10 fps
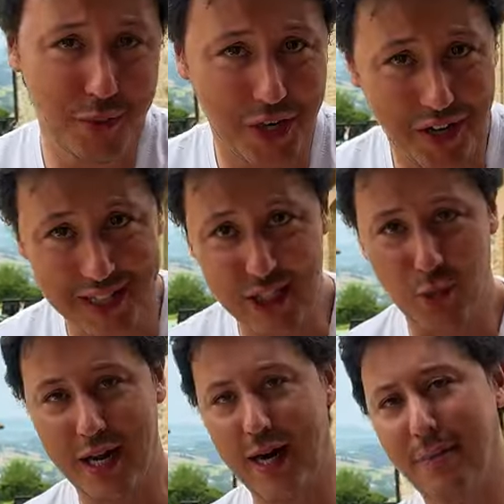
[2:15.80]
We got this
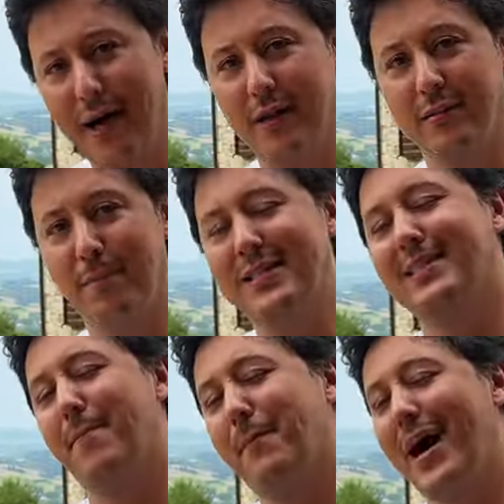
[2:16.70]
one about
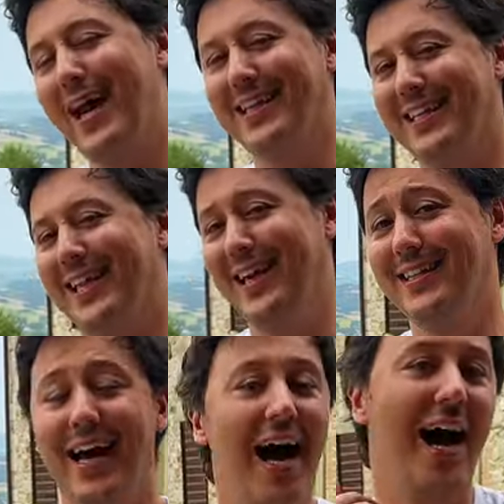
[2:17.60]
pizza pie till I
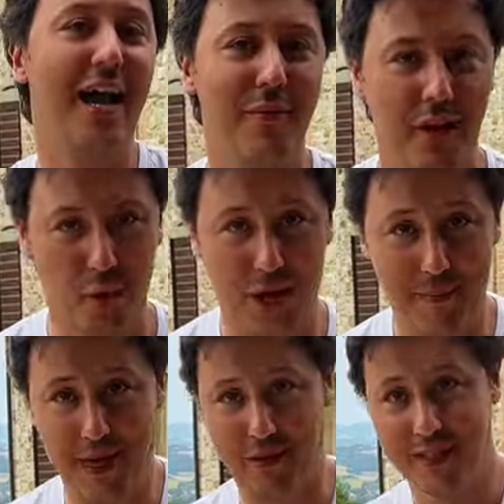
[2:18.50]
die. We got one
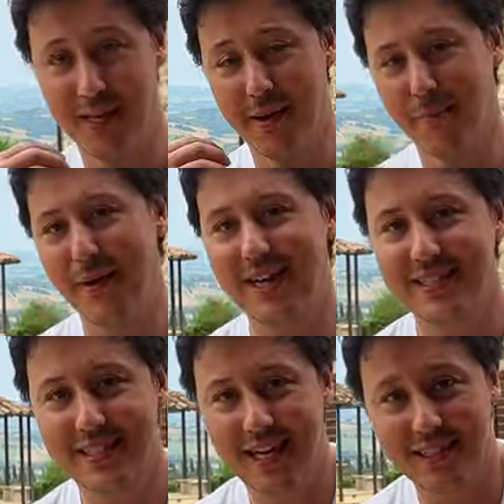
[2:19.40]
about
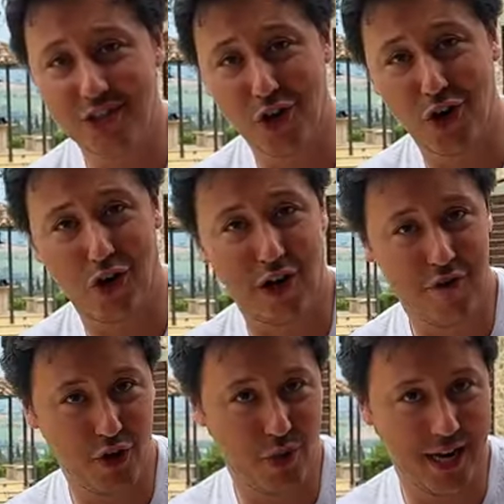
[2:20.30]
pasta. So
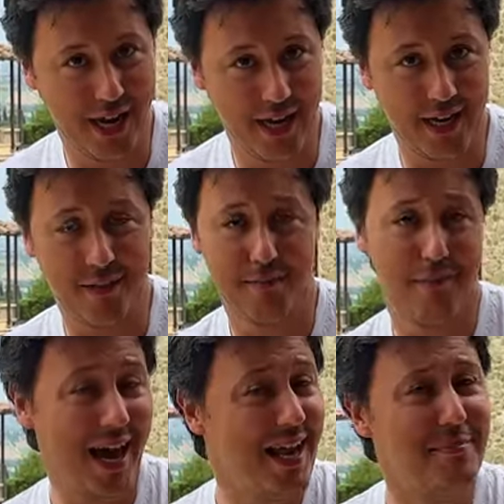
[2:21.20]
if you want to
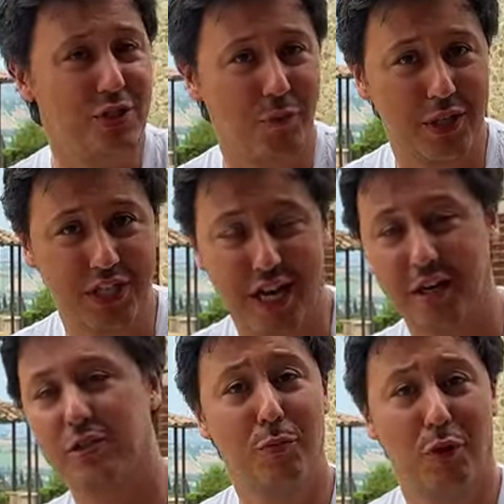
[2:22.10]
buy them, support the
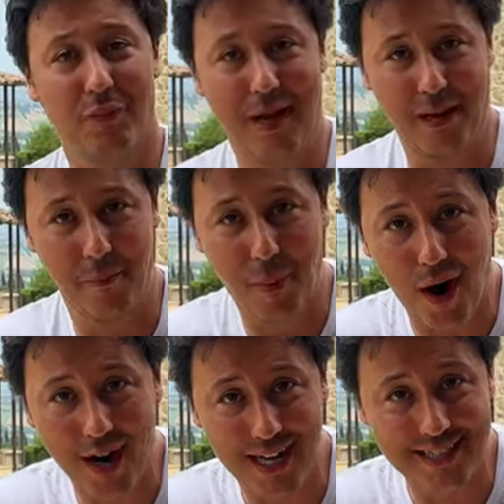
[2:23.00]
channel, support Megan
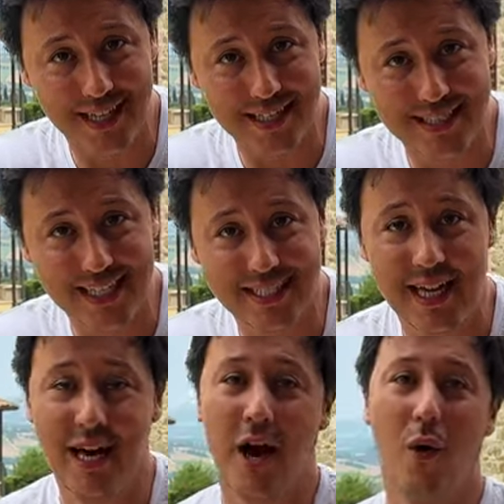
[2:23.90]
Park as an artist.
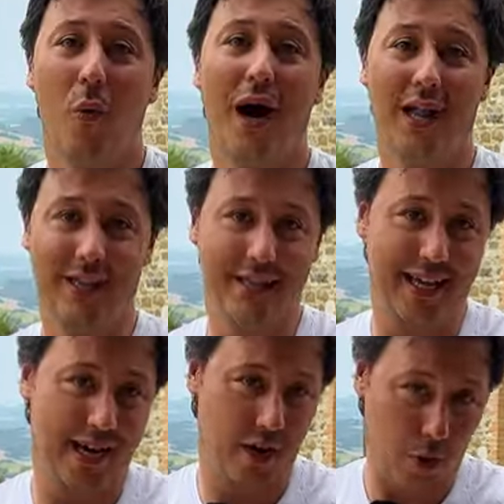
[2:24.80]
Well,
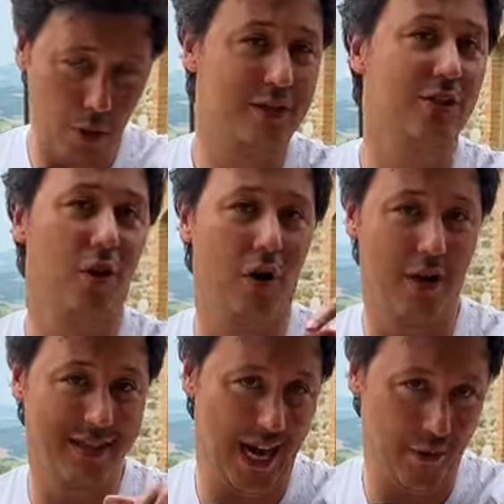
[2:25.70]
they are also
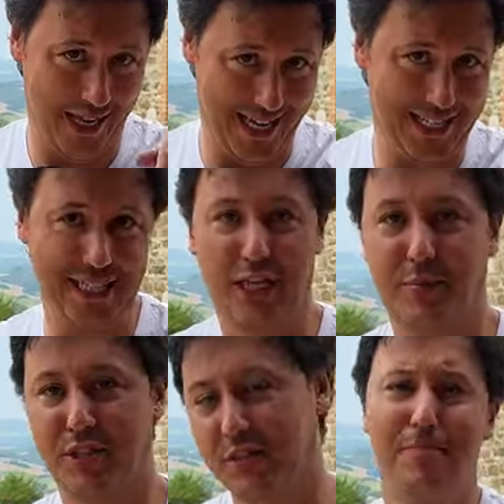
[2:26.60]
down in the
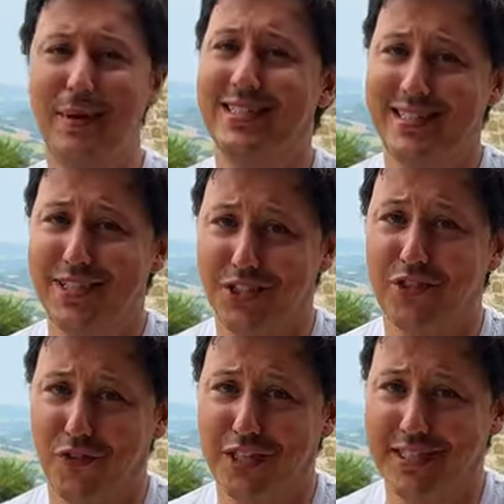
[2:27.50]
descriptions. Best
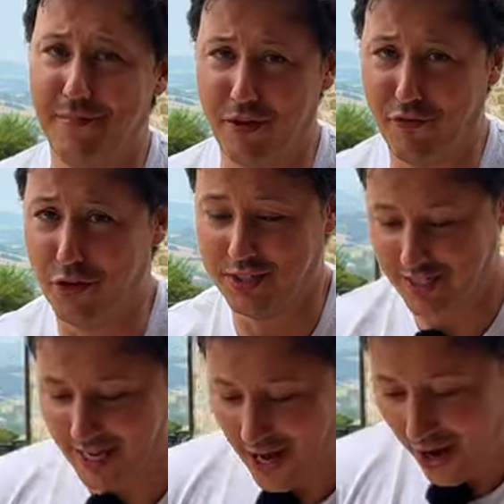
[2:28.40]
t-shirt for the summer, of course.
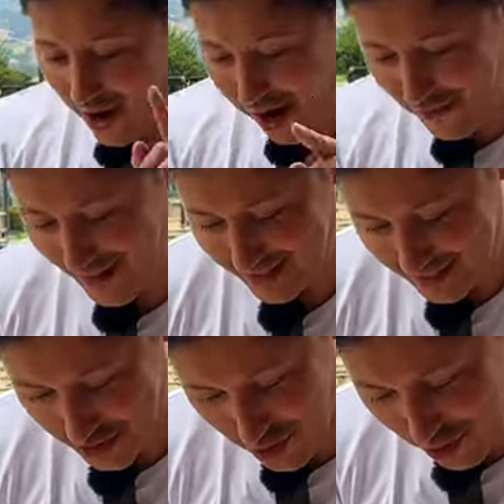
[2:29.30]
All right,
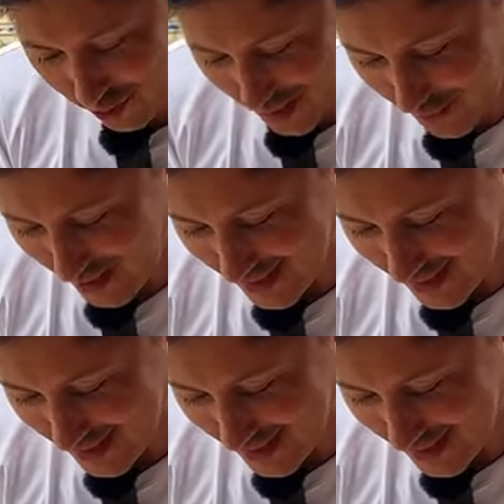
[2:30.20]
so when we